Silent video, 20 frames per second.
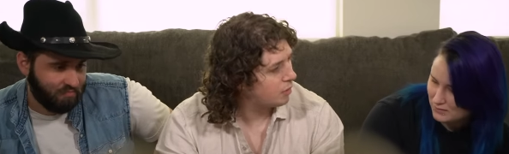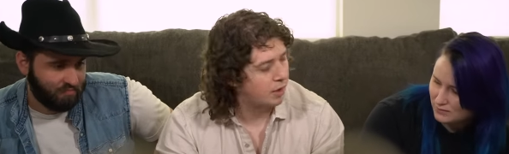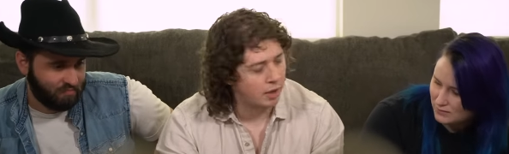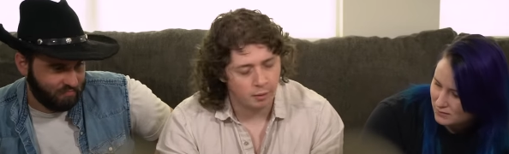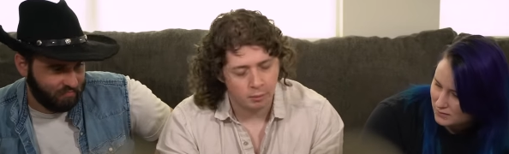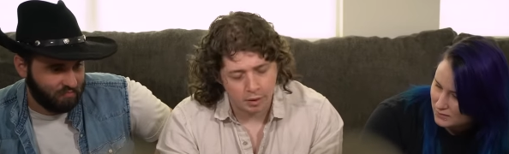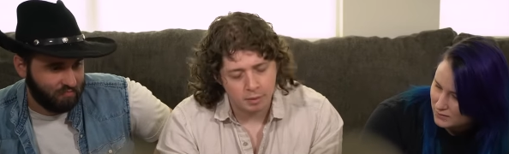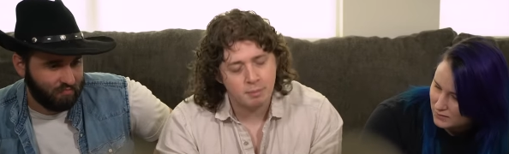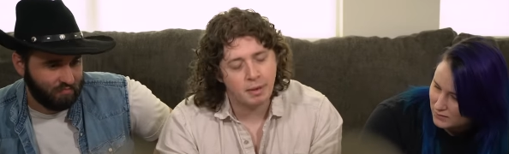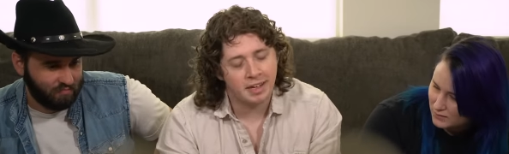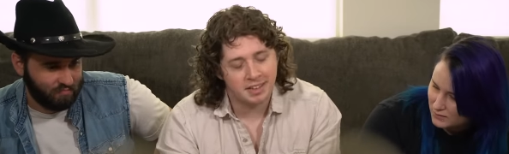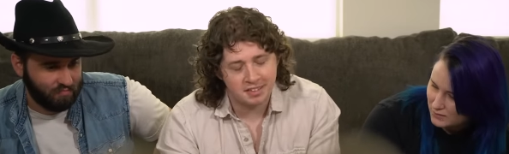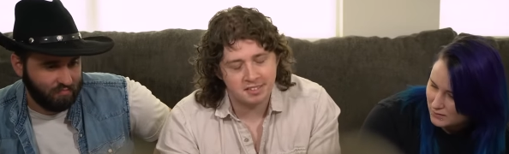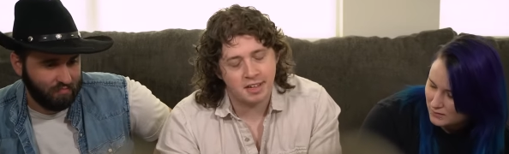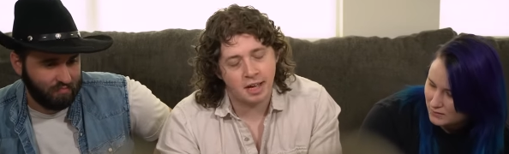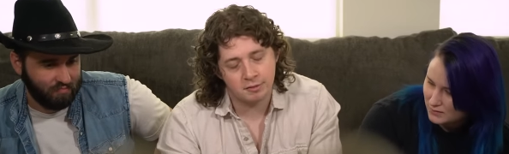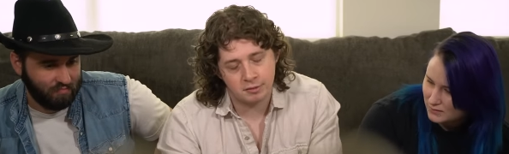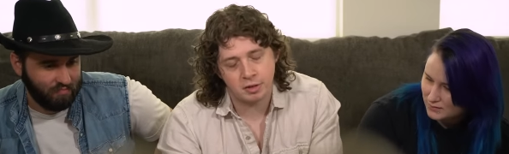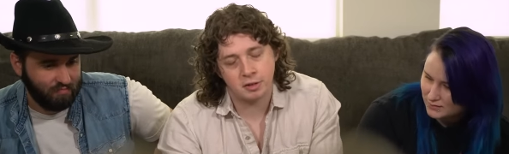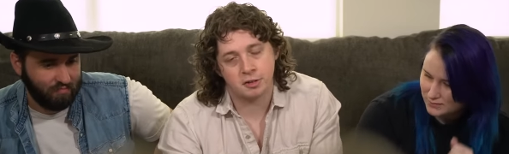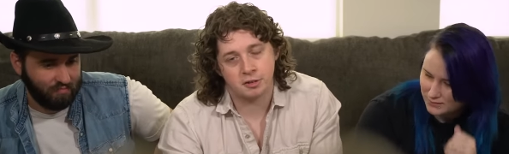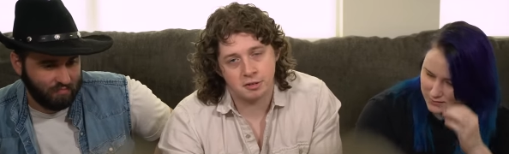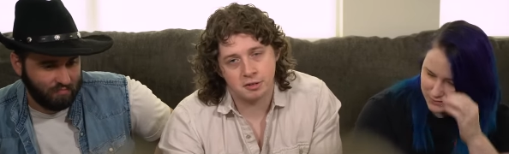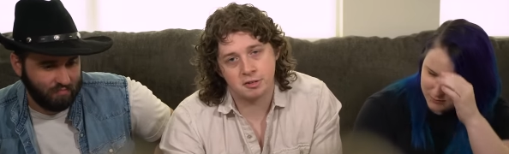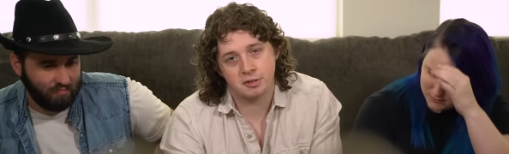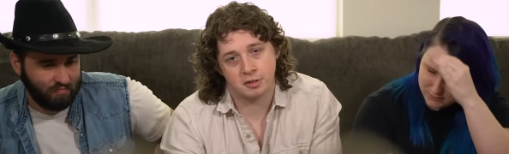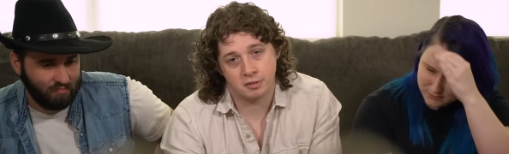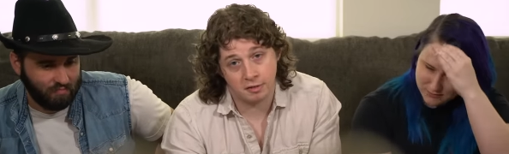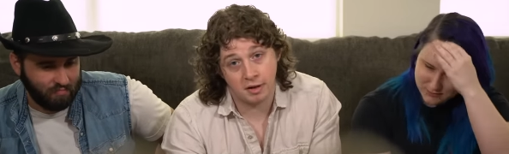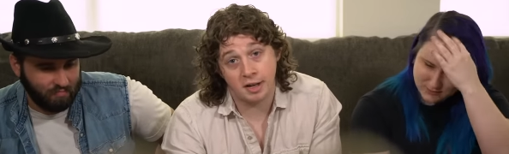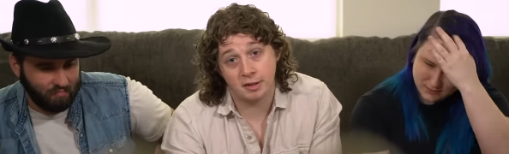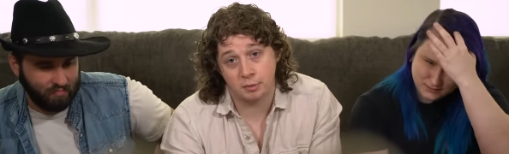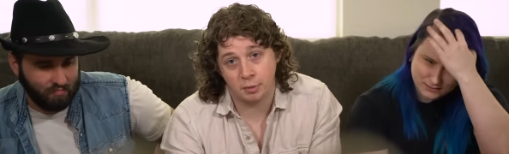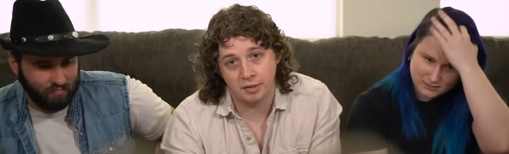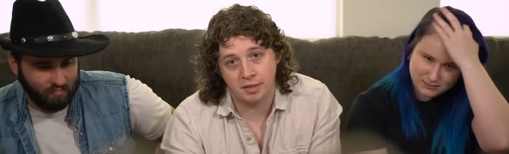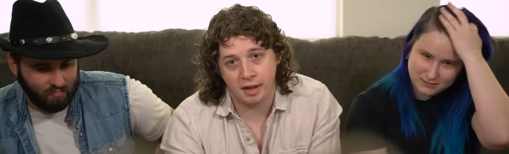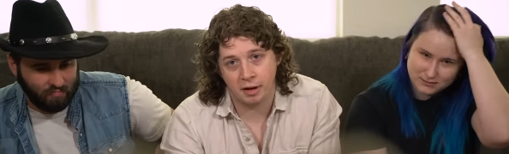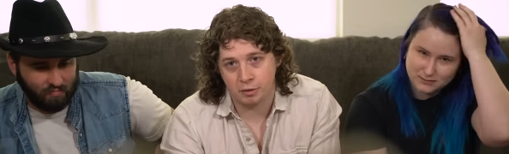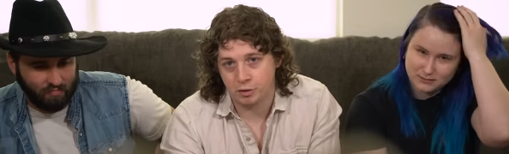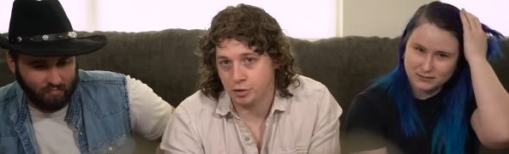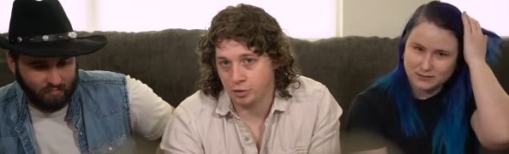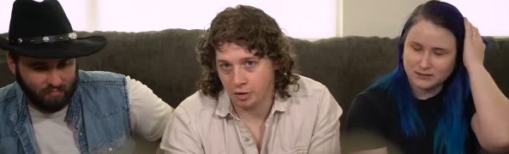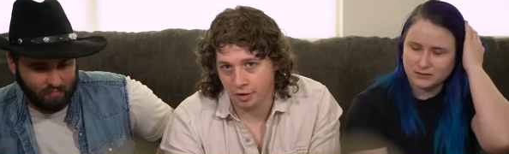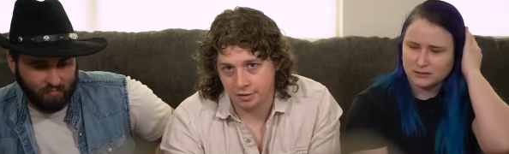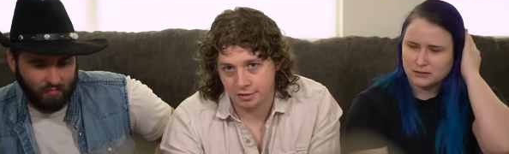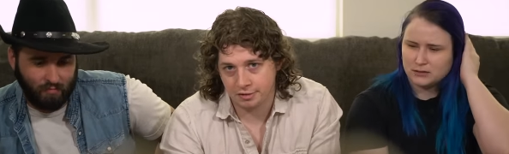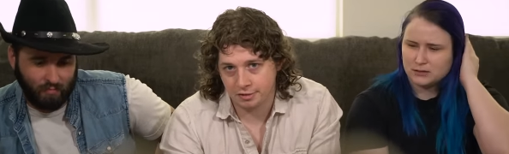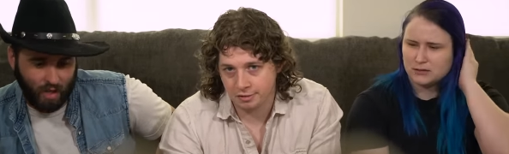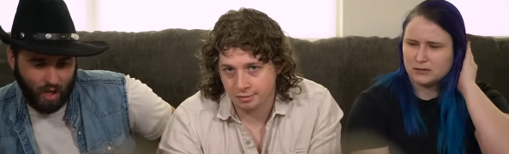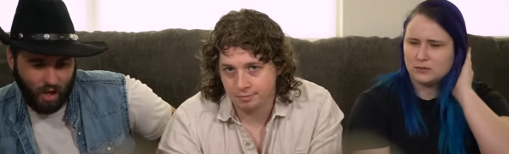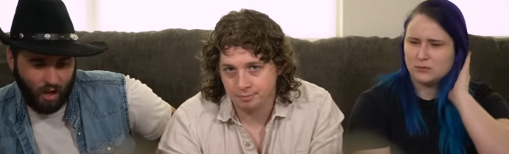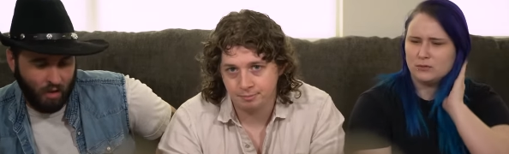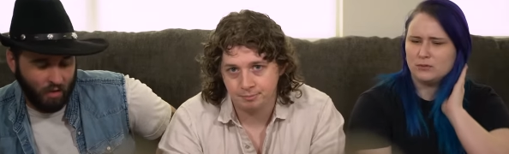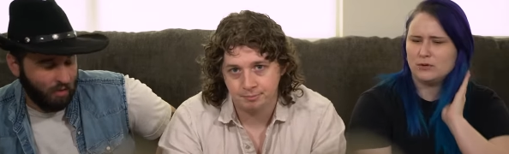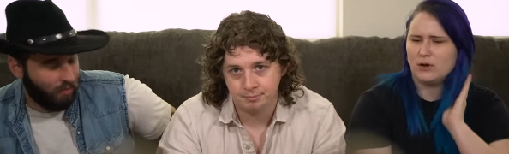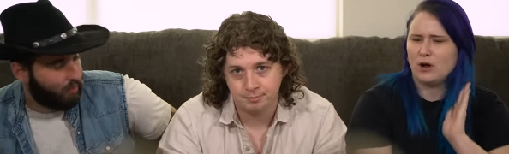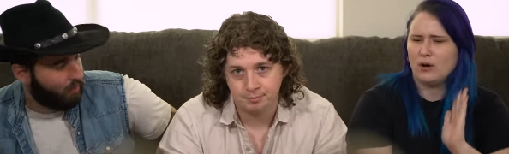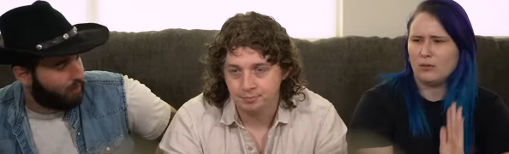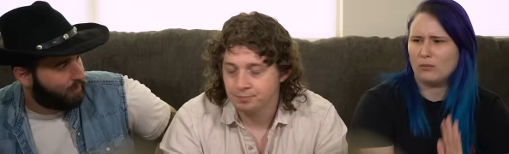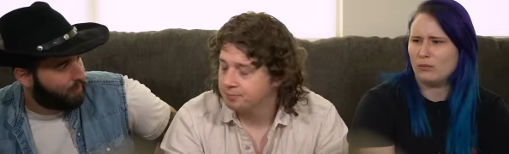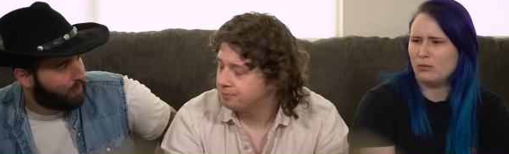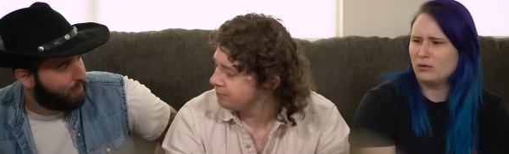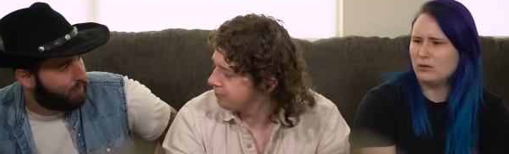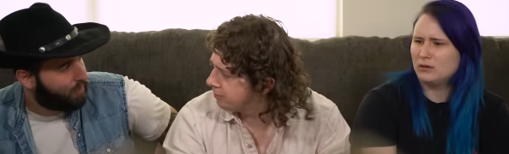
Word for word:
Speaker 1: Okay, we may just have to learn to survive without drugs. No.